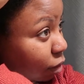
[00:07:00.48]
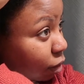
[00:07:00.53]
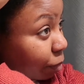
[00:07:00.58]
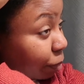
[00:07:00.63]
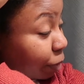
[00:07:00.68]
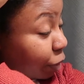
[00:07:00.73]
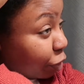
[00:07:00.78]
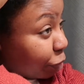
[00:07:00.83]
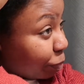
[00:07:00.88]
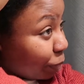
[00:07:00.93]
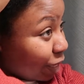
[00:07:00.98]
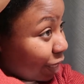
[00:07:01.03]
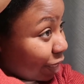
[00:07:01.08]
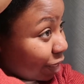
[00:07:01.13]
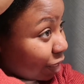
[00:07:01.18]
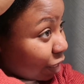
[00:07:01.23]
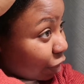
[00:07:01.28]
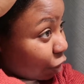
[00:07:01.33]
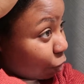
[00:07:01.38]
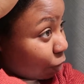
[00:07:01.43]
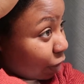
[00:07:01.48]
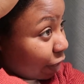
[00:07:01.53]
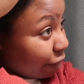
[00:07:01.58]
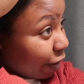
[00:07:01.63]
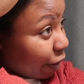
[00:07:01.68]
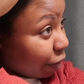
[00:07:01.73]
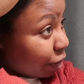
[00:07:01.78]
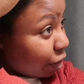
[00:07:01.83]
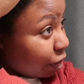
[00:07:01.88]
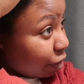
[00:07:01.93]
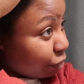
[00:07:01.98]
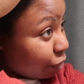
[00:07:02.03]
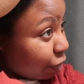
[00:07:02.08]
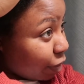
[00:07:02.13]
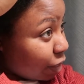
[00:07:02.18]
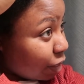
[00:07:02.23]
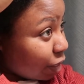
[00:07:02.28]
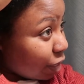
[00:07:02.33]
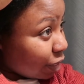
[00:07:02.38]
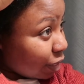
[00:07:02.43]
I mean your piece that you leave out in the
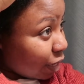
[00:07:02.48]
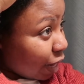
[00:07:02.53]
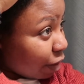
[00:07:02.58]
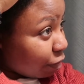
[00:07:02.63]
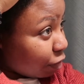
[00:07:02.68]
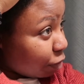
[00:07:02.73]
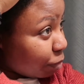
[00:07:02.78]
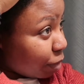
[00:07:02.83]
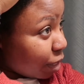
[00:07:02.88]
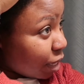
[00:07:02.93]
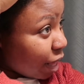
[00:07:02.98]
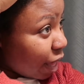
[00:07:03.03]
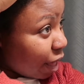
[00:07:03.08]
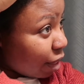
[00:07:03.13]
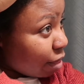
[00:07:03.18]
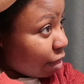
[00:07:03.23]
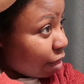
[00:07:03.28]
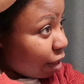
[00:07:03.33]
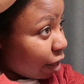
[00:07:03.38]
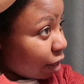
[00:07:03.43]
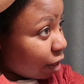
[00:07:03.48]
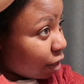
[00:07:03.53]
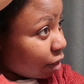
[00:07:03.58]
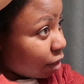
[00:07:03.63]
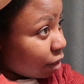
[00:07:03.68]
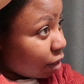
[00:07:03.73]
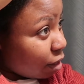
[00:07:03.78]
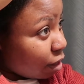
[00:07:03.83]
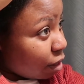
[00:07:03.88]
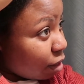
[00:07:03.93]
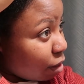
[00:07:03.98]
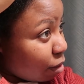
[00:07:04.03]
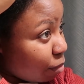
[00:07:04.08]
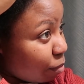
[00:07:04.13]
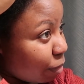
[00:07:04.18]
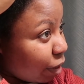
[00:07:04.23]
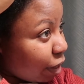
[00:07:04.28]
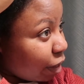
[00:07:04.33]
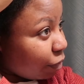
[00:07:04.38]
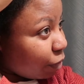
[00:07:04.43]
front, doesn't have to be that thick.
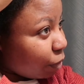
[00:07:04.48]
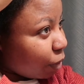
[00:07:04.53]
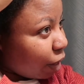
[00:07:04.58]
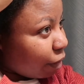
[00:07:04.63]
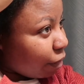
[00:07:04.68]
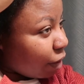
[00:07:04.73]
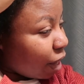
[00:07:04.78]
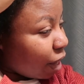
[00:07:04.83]
But if you have